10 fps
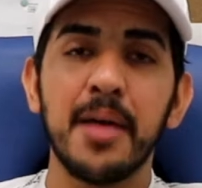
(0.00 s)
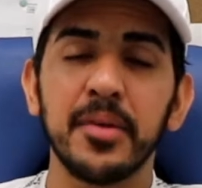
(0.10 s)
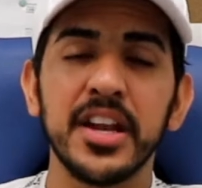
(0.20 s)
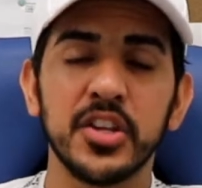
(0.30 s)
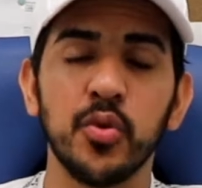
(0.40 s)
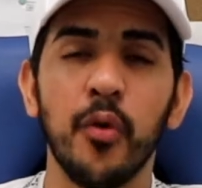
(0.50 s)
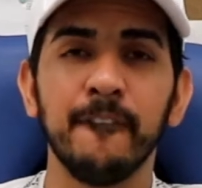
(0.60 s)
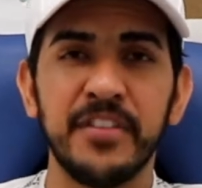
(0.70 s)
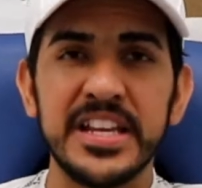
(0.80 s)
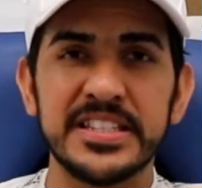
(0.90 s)
I'm gonna
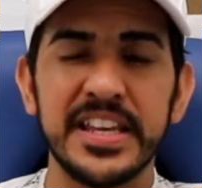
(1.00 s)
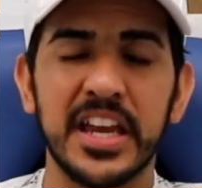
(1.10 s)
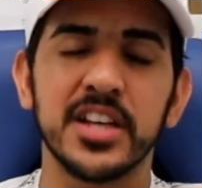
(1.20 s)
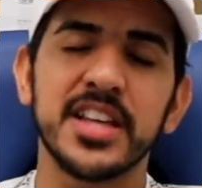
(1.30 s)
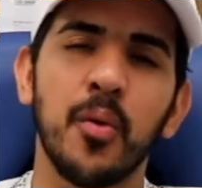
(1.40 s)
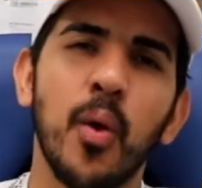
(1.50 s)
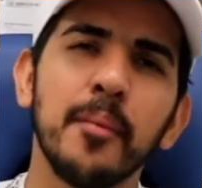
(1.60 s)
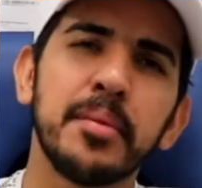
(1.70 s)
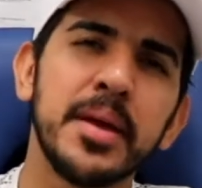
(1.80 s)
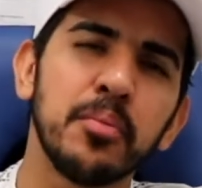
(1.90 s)
do VC because I
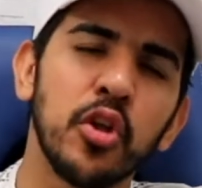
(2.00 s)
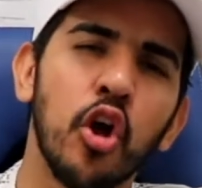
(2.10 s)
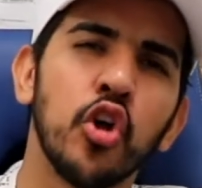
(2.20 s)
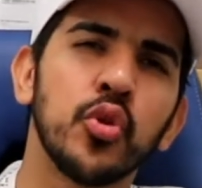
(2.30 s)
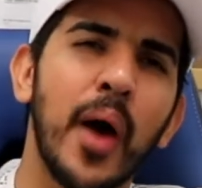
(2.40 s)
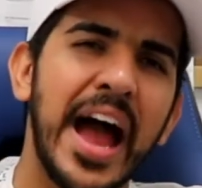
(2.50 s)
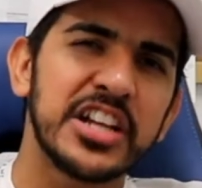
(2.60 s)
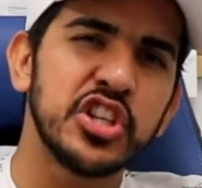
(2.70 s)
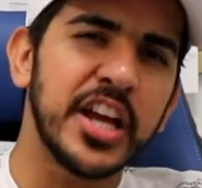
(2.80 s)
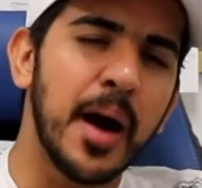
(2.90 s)
want people to
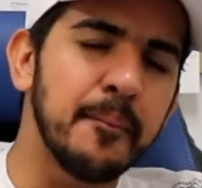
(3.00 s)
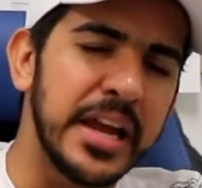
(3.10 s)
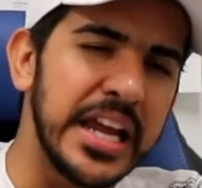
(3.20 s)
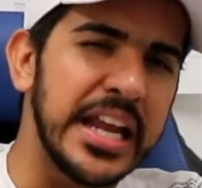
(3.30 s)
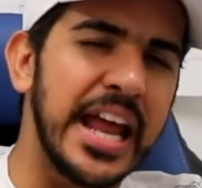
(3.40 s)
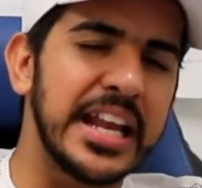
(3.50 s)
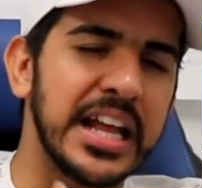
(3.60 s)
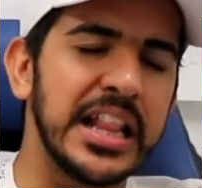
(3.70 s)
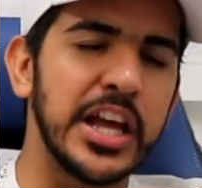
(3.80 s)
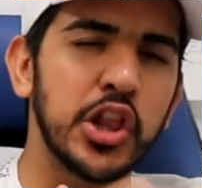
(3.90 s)
actually come in and
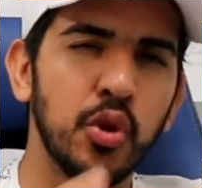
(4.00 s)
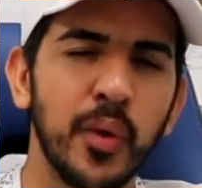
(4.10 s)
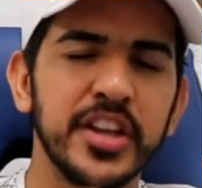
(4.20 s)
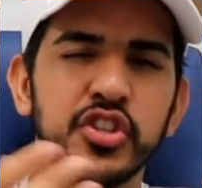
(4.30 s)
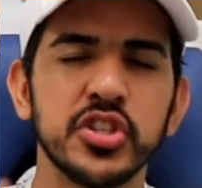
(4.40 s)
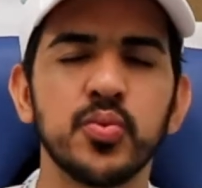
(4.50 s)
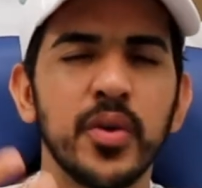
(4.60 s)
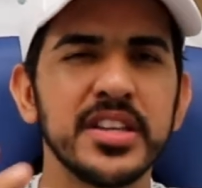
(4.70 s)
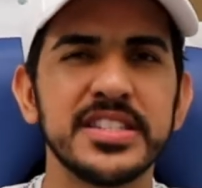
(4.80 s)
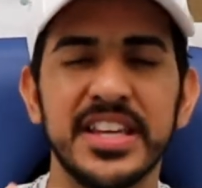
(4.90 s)
click through and just
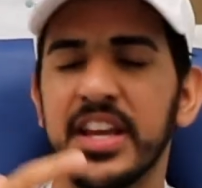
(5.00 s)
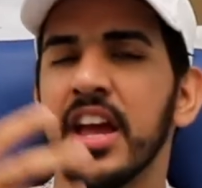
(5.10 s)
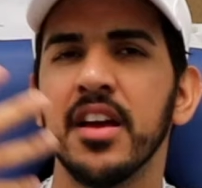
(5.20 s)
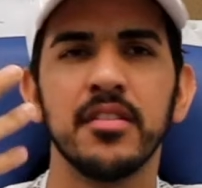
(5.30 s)
want to see